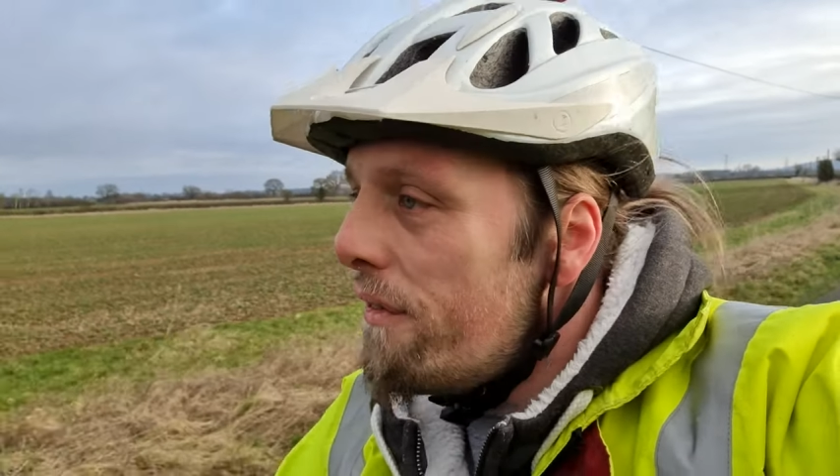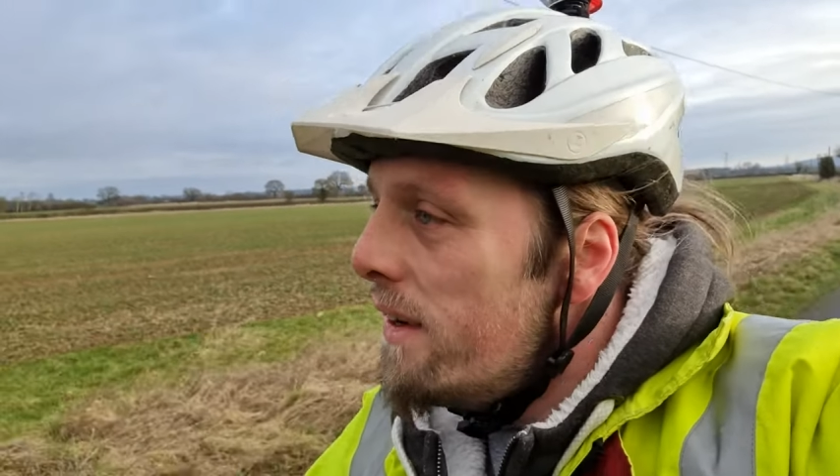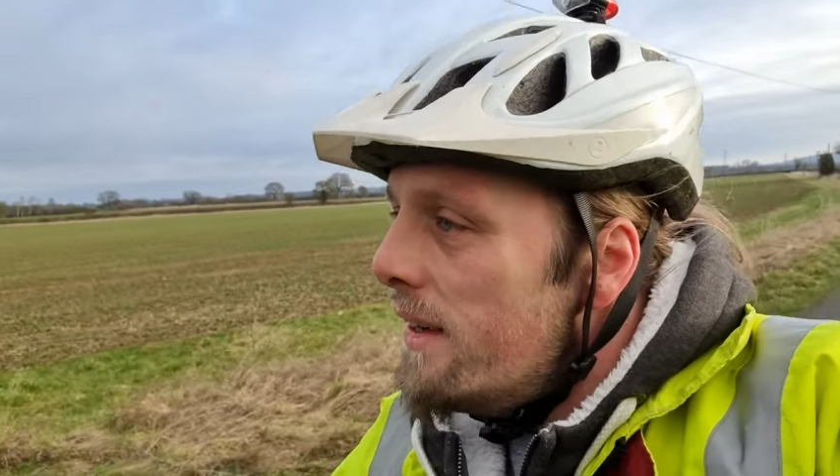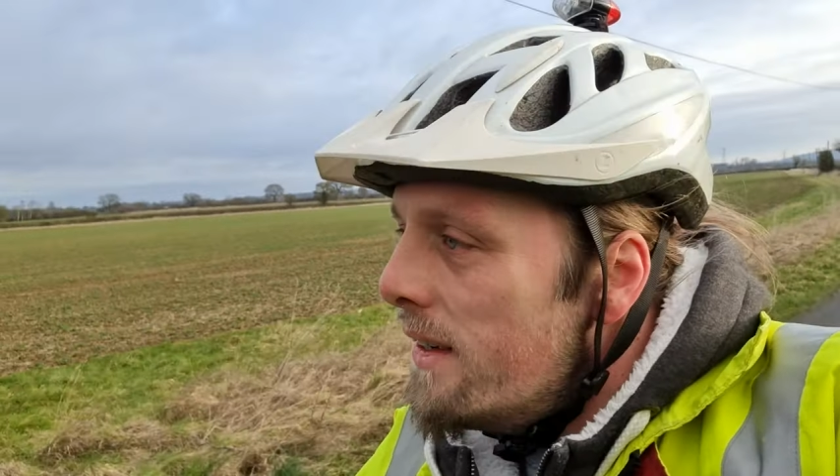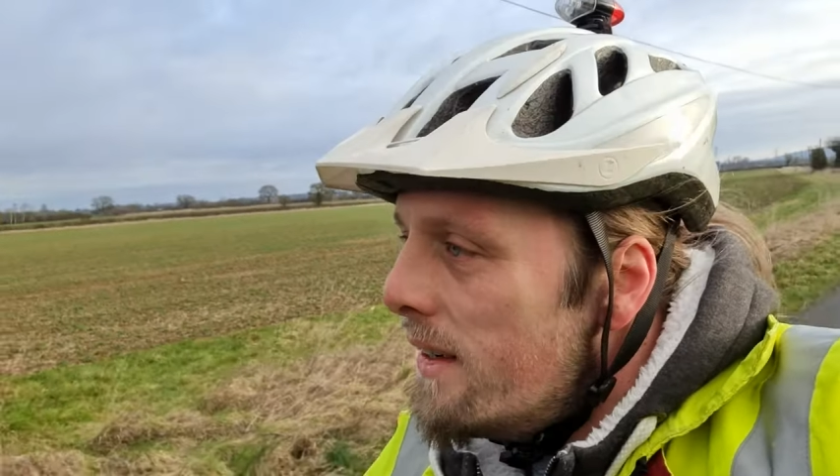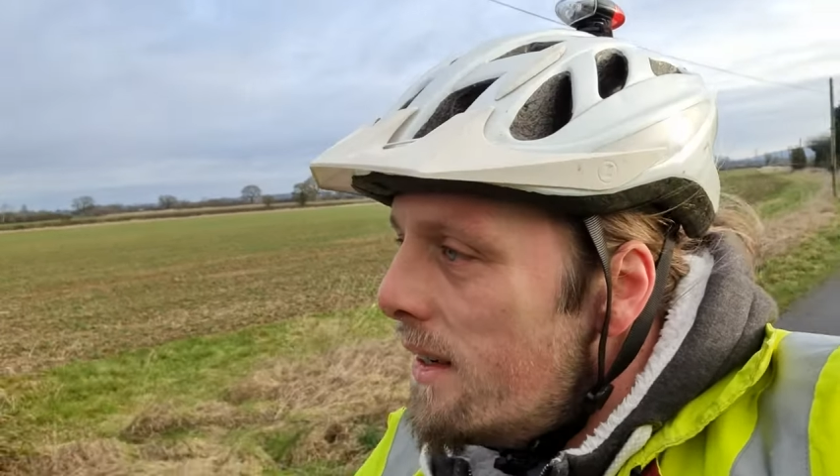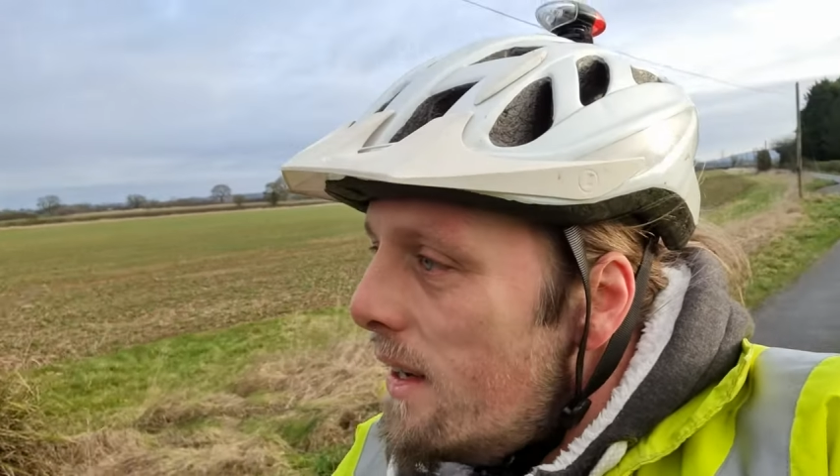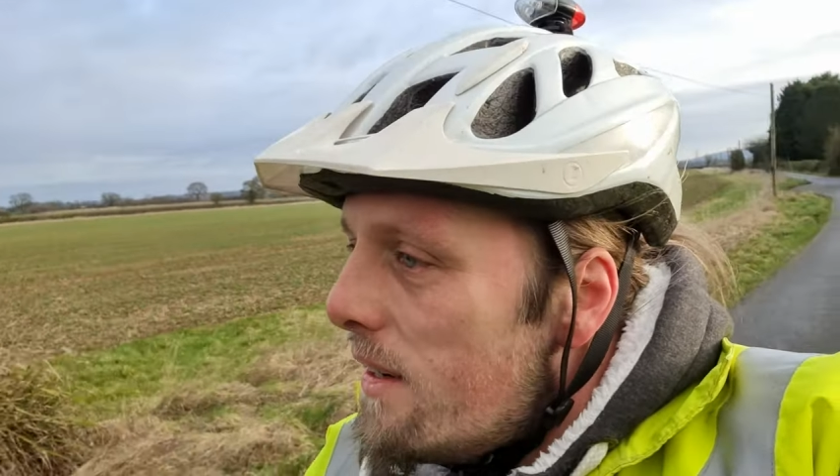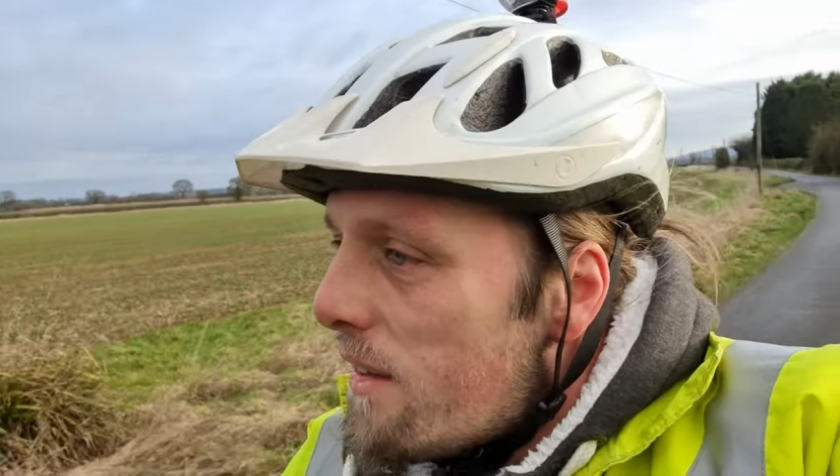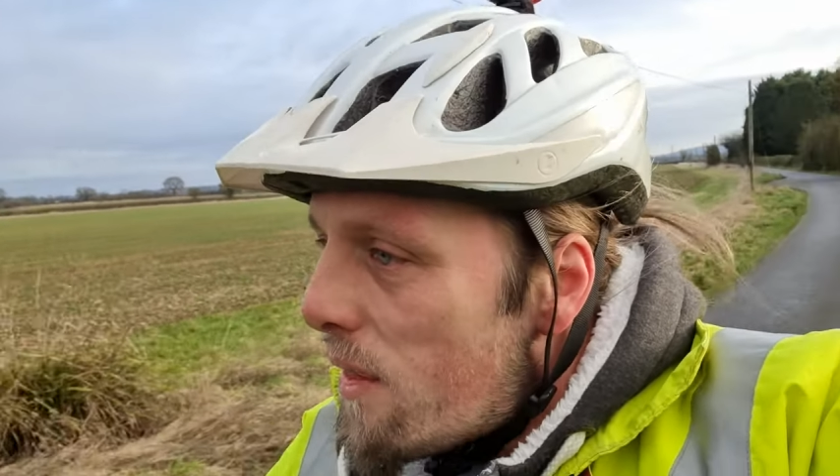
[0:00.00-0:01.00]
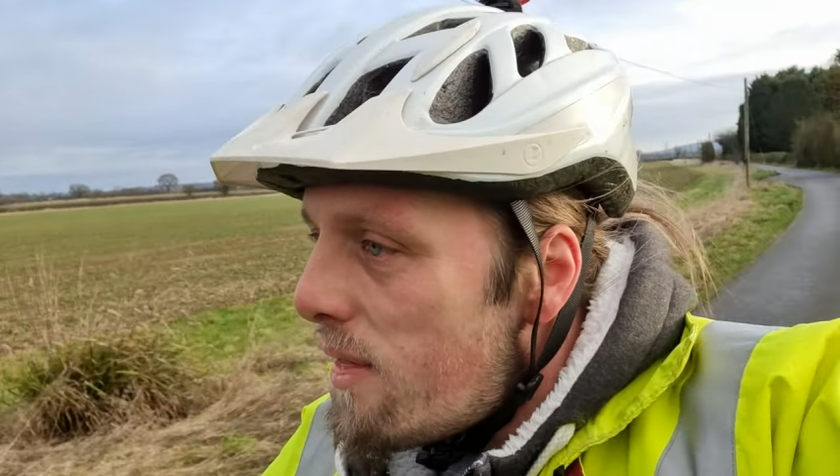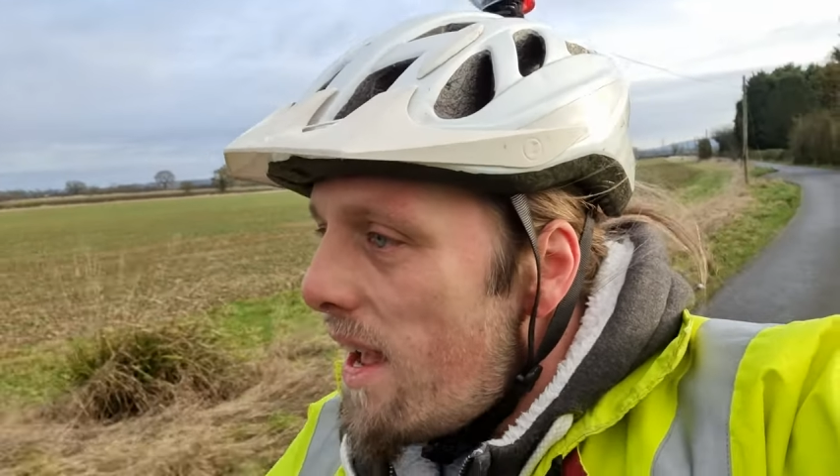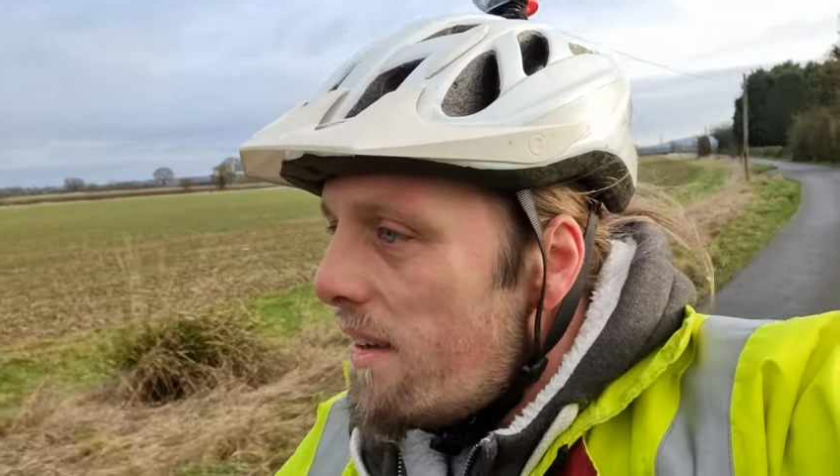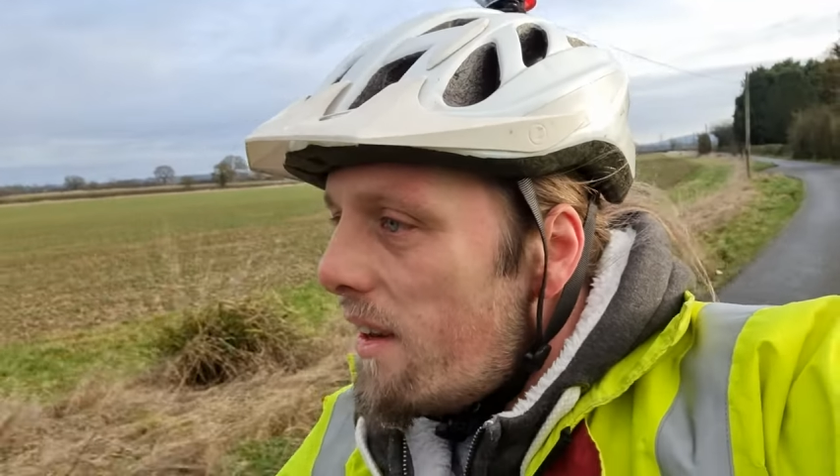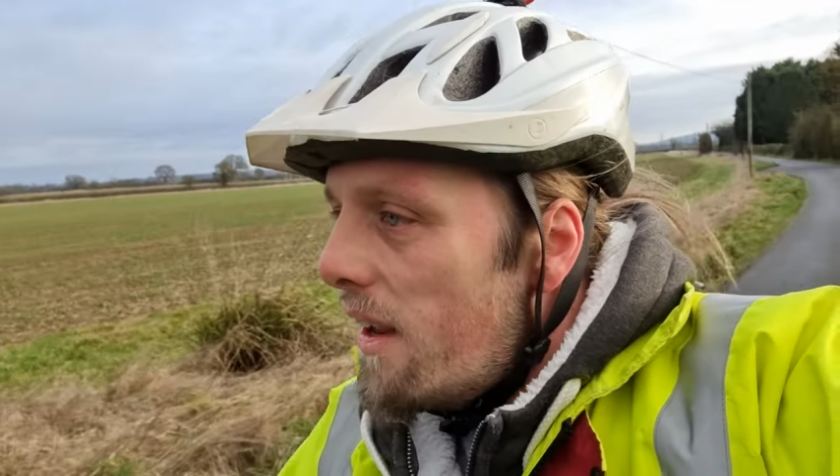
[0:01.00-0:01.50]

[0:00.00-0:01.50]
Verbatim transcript: to the site